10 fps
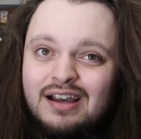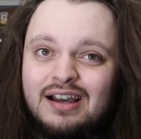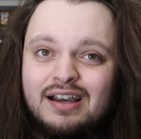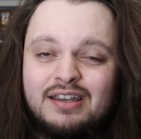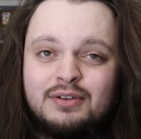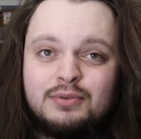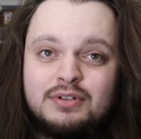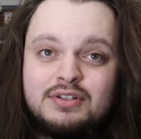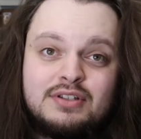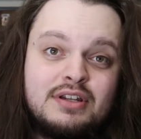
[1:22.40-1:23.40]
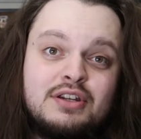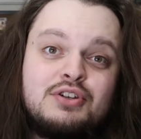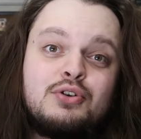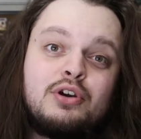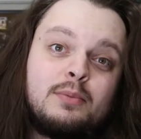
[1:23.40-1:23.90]
uh, it was an
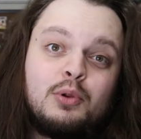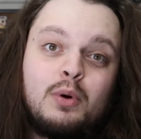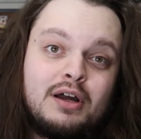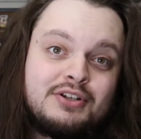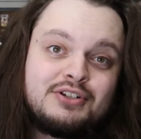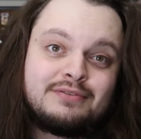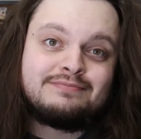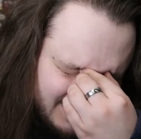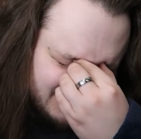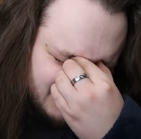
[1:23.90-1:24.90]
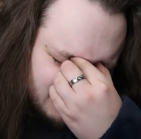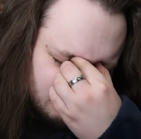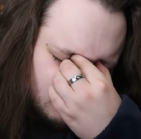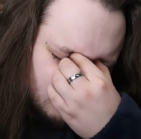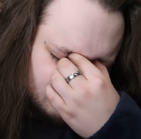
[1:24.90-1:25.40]
enjoyable watch. It's like a
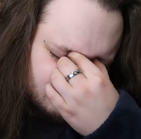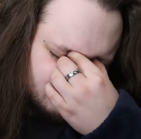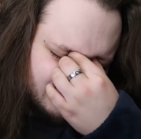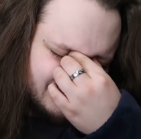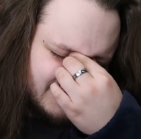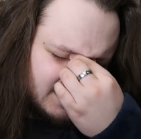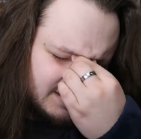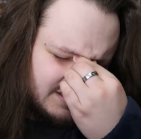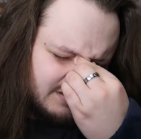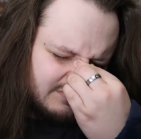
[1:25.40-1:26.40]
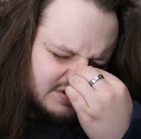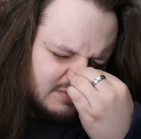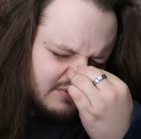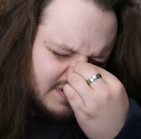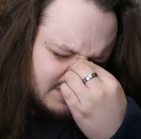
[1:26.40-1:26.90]
modern retelling of
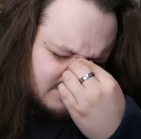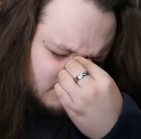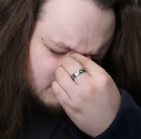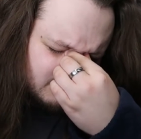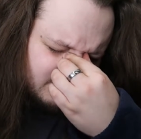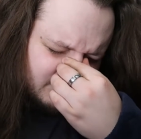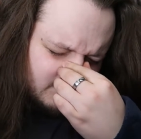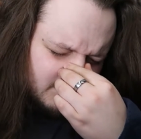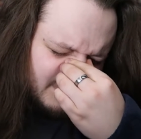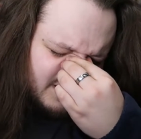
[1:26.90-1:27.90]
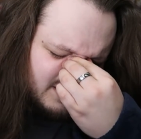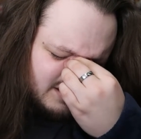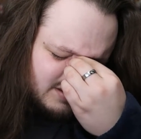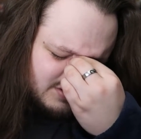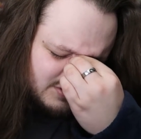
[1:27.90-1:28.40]
some events from, from
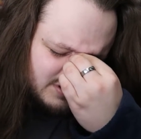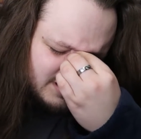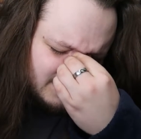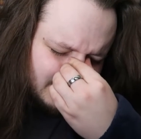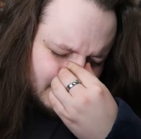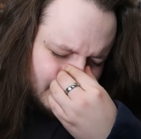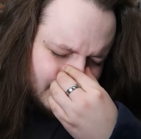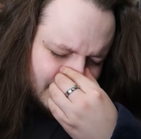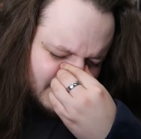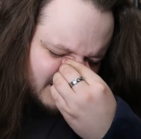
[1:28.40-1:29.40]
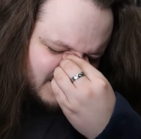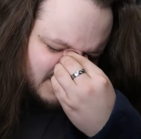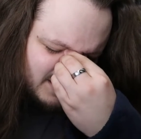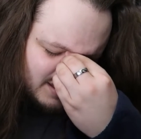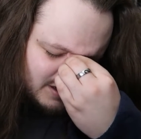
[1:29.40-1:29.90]
American history, uh,
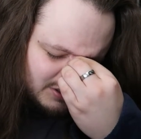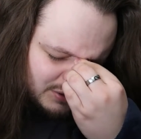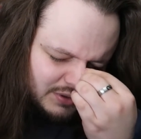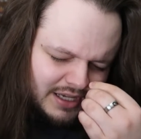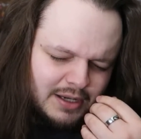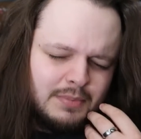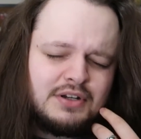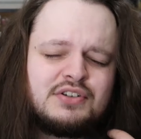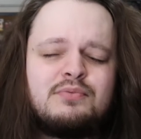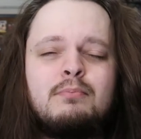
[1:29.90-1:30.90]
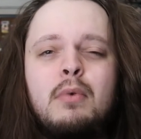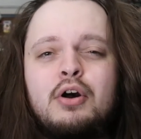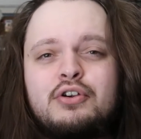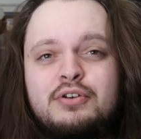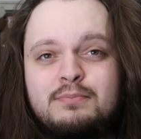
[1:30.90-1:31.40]
and they include like a bunch of
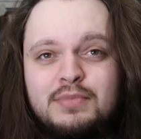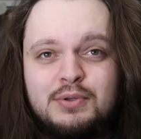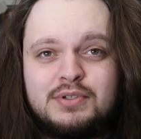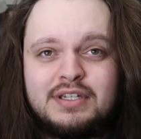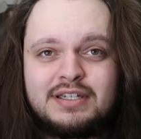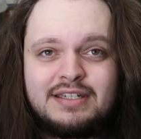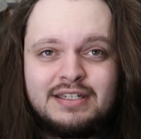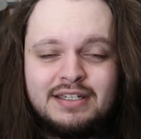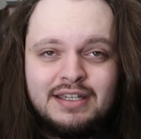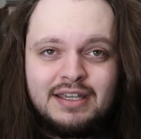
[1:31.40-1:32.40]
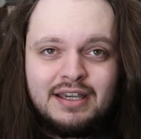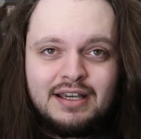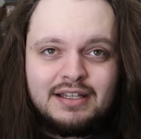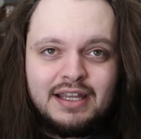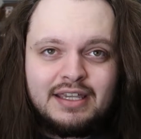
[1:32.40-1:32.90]
modern music,
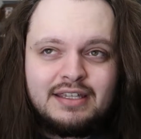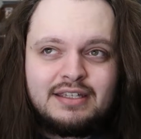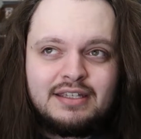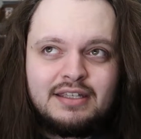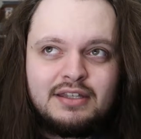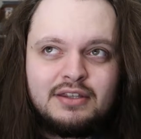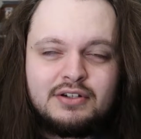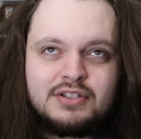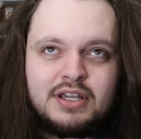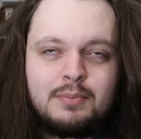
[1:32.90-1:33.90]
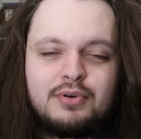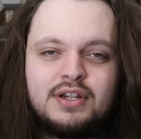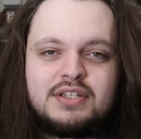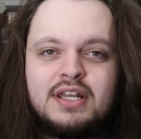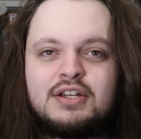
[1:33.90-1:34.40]
like there's like a
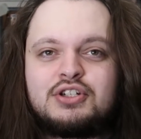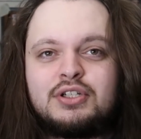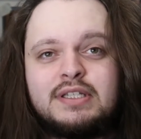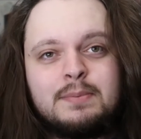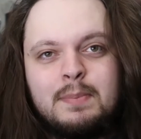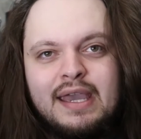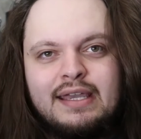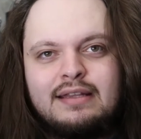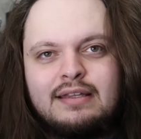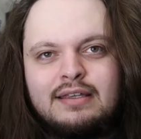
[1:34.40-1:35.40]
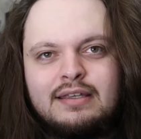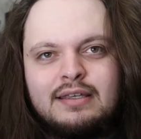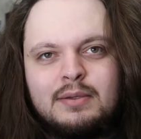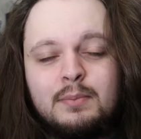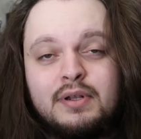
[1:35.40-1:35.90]
presidential debate,
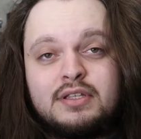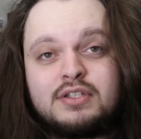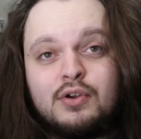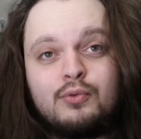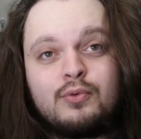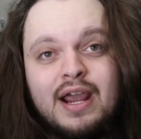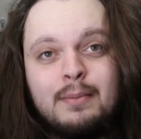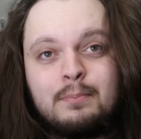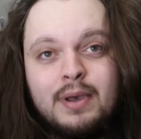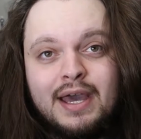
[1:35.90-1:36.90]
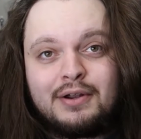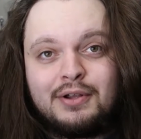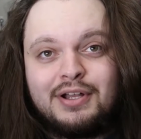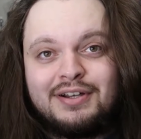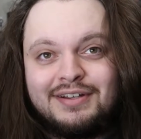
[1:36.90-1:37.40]
but it's a rap
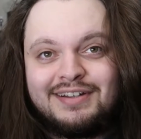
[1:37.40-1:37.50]
battle.